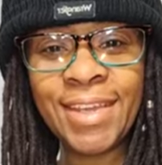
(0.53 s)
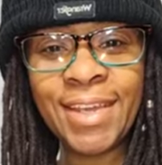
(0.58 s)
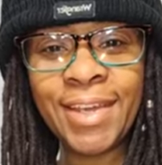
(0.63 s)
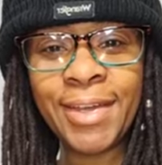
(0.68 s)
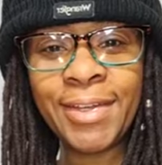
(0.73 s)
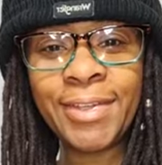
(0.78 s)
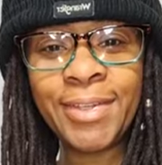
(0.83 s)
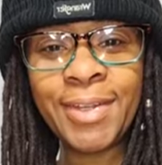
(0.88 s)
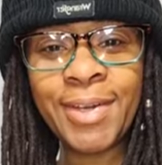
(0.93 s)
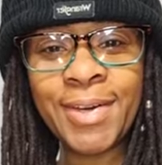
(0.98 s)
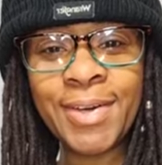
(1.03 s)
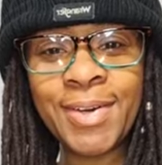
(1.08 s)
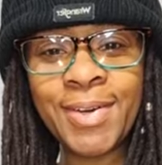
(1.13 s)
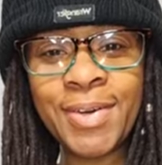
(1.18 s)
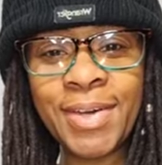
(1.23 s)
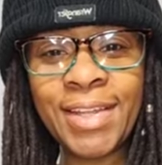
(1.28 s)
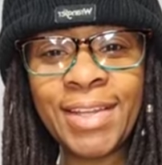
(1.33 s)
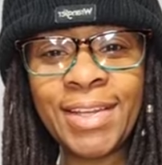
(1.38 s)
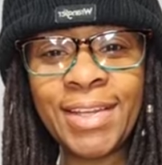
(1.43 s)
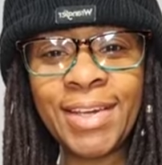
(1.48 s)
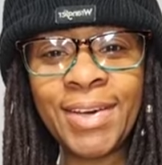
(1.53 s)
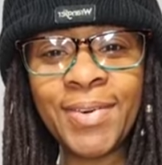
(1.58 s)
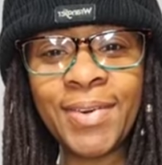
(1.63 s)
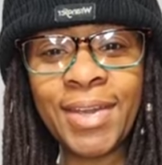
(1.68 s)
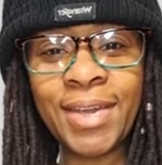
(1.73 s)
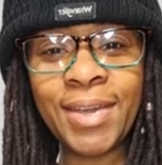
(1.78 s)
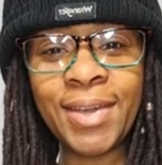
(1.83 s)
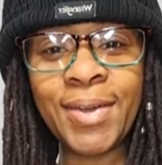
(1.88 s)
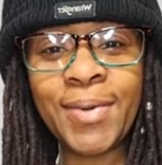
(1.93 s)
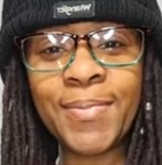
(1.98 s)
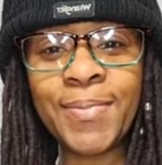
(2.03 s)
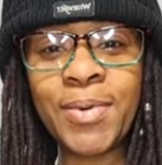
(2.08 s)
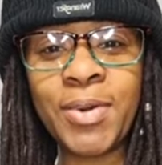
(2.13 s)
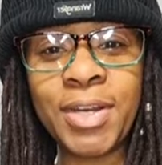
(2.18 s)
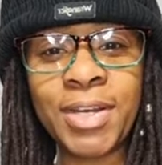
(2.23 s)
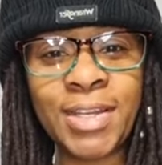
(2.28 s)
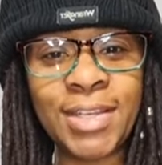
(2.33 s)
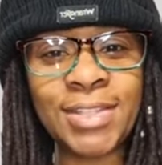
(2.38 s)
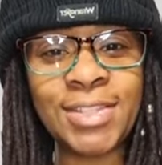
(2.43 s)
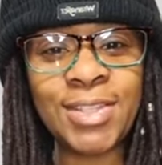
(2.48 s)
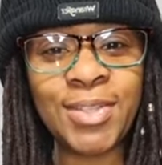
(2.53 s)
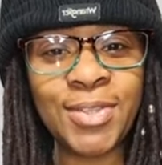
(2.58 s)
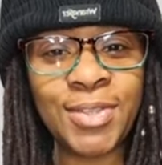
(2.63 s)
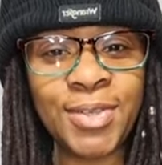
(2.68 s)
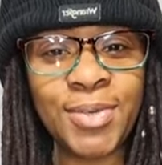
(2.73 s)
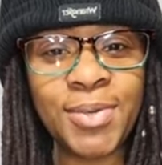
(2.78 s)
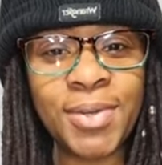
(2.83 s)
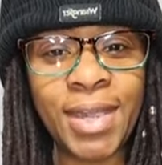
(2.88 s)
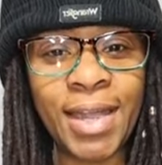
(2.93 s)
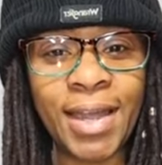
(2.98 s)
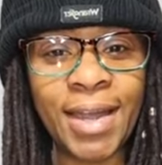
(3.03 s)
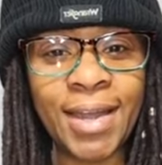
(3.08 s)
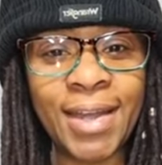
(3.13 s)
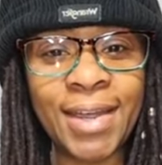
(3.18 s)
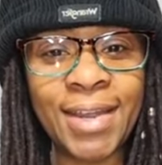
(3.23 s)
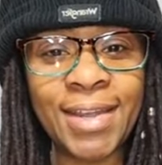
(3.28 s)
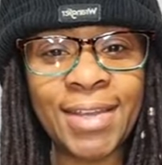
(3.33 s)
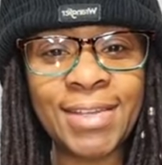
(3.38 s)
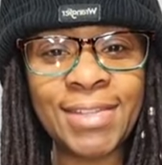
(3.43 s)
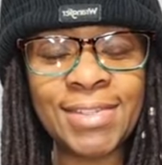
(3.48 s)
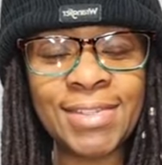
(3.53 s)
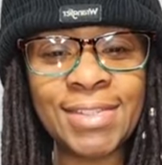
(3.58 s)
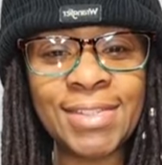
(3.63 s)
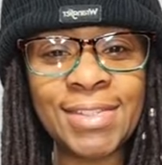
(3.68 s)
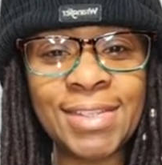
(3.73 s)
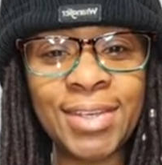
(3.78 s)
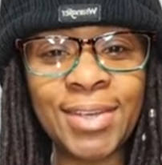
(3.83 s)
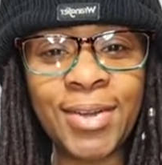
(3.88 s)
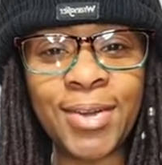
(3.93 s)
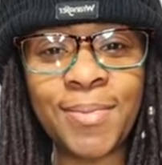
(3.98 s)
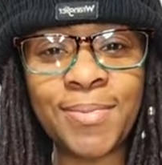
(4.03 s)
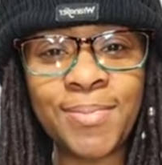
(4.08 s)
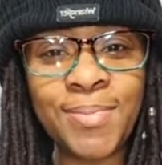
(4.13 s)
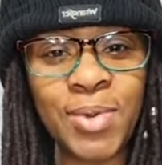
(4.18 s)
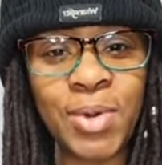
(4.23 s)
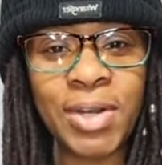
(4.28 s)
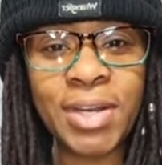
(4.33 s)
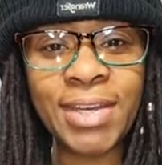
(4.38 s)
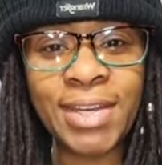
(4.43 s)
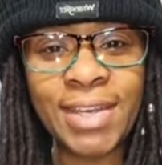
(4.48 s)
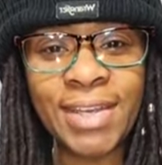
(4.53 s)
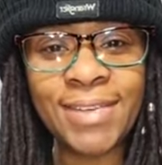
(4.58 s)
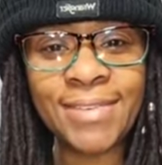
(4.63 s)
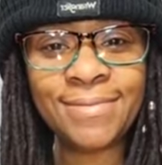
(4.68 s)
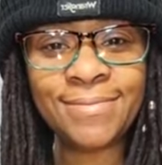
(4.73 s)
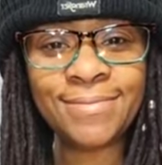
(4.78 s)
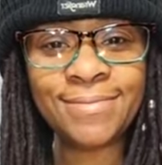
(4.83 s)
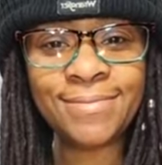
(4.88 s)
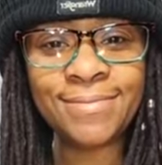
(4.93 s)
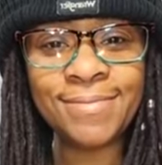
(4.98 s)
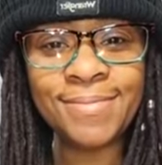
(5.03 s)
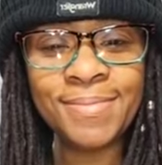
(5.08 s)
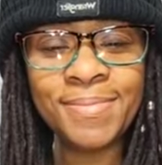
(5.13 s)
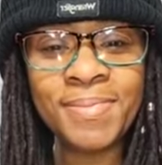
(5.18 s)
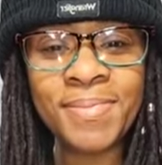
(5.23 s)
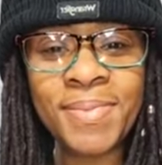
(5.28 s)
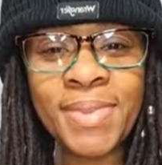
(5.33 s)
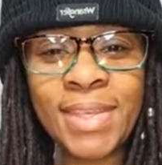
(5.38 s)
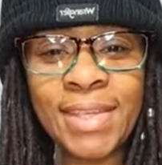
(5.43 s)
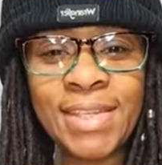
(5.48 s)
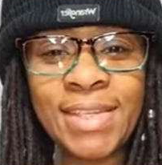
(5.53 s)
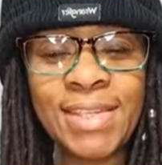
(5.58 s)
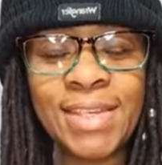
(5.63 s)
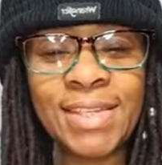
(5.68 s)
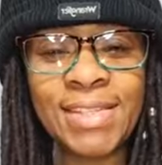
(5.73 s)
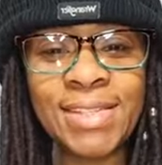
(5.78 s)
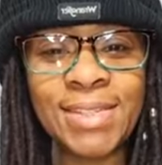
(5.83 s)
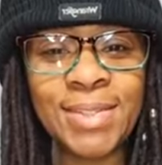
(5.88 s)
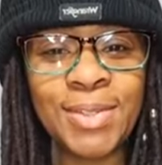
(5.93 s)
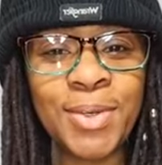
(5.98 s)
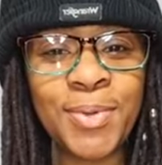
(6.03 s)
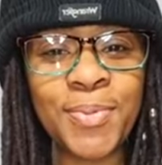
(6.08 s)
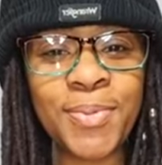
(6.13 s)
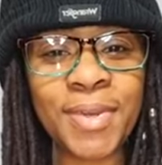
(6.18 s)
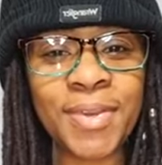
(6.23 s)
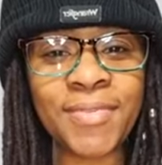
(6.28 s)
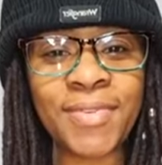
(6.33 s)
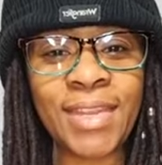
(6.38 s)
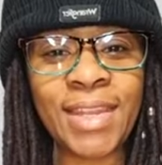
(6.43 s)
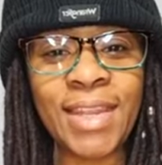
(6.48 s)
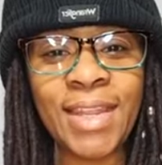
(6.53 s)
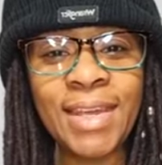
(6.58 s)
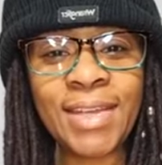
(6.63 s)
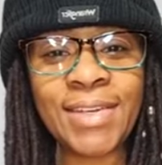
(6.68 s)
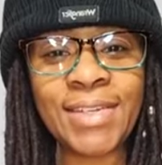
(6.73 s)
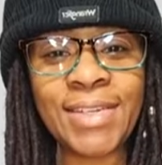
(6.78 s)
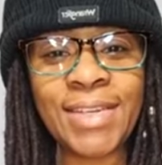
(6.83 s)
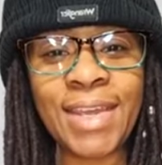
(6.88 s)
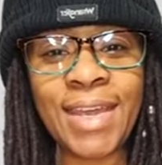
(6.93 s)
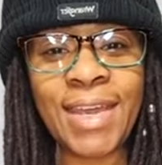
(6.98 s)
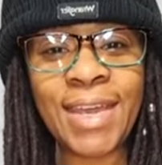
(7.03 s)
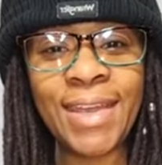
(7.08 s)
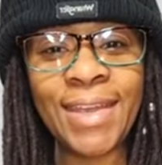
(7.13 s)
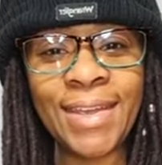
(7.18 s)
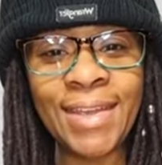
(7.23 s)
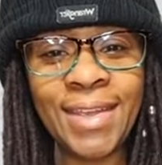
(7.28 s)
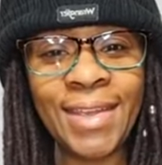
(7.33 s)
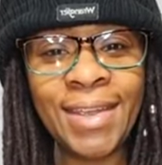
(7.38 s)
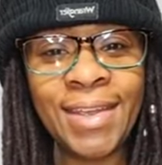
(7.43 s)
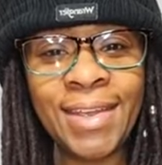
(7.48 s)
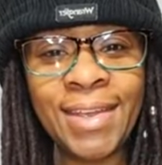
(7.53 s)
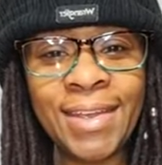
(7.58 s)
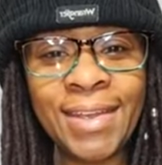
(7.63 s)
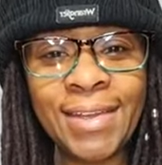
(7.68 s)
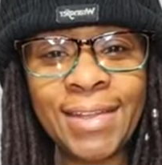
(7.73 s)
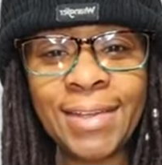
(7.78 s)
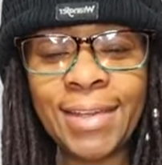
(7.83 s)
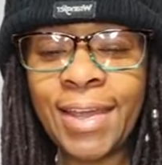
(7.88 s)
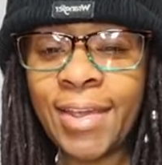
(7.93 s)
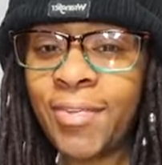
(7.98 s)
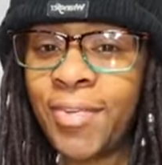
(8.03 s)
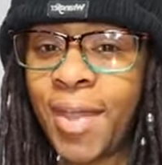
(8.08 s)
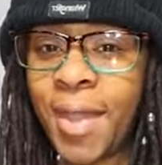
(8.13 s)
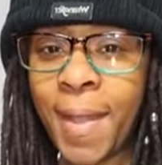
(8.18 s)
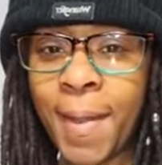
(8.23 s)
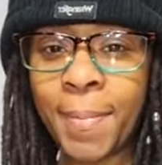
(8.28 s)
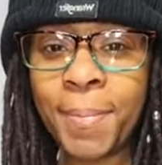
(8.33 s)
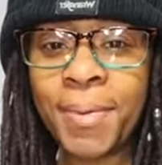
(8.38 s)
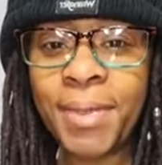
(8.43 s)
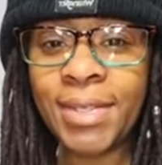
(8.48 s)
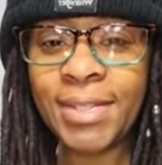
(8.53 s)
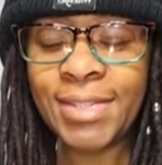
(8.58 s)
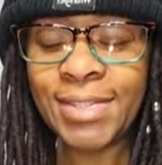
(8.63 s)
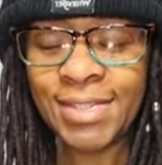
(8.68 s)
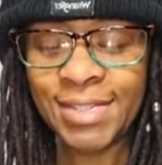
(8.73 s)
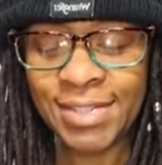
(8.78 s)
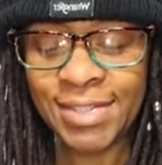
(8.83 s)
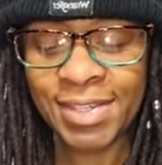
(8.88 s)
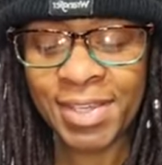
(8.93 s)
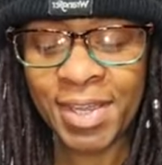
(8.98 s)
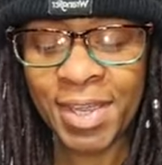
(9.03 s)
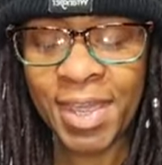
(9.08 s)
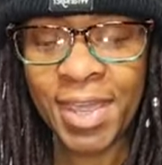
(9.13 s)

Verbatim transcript: Hello, hello, and good morning to you guys. Good morning. Today's a little bit of a later day. Life happens,